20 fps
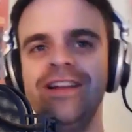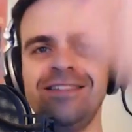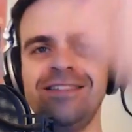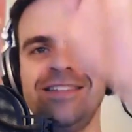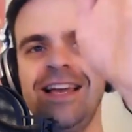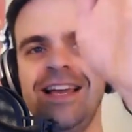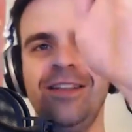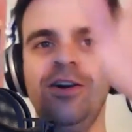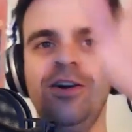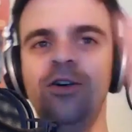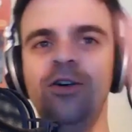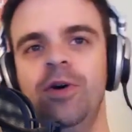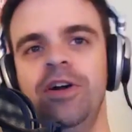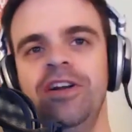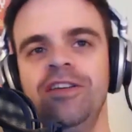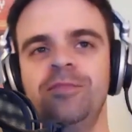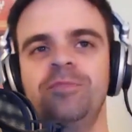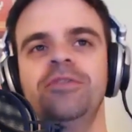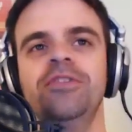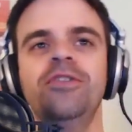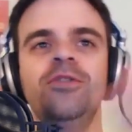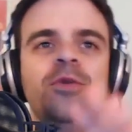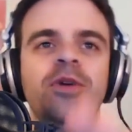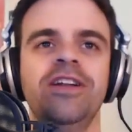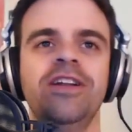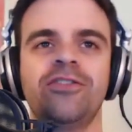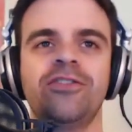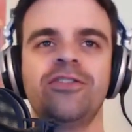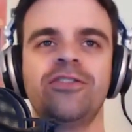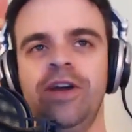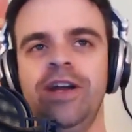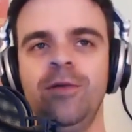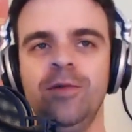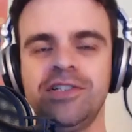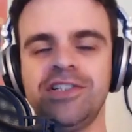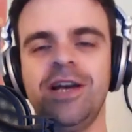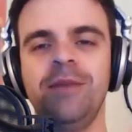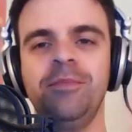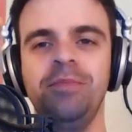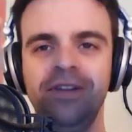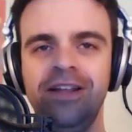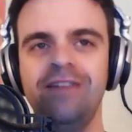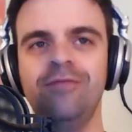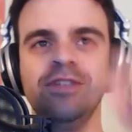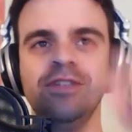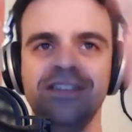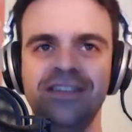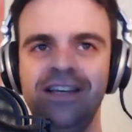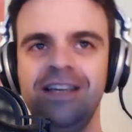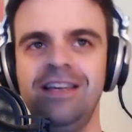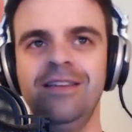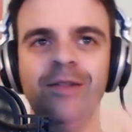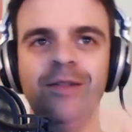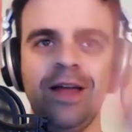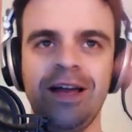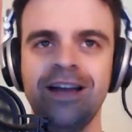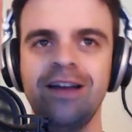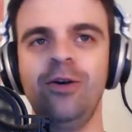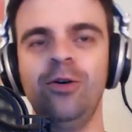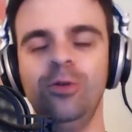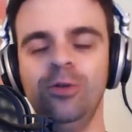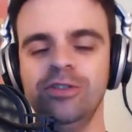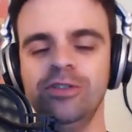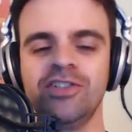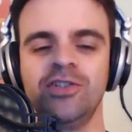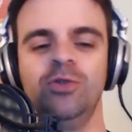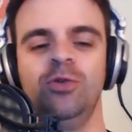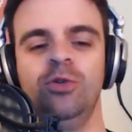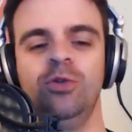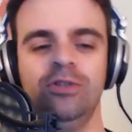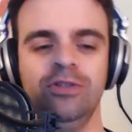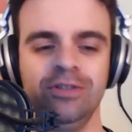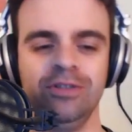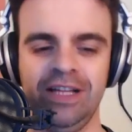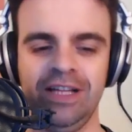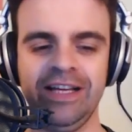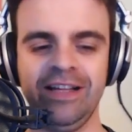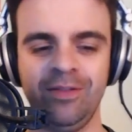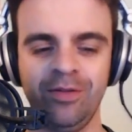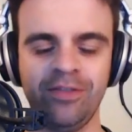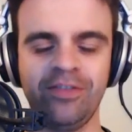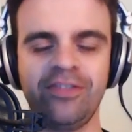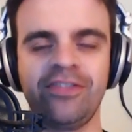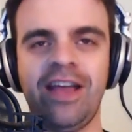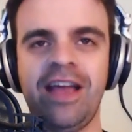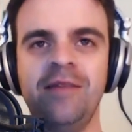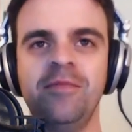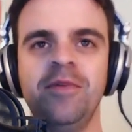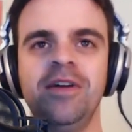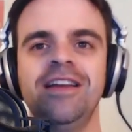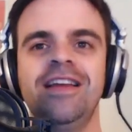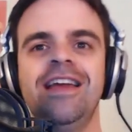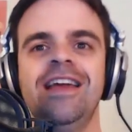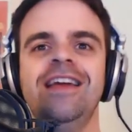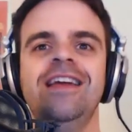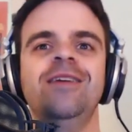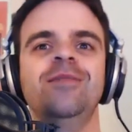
yellow, one is blue, one is green, which I believe was the old school Simon games.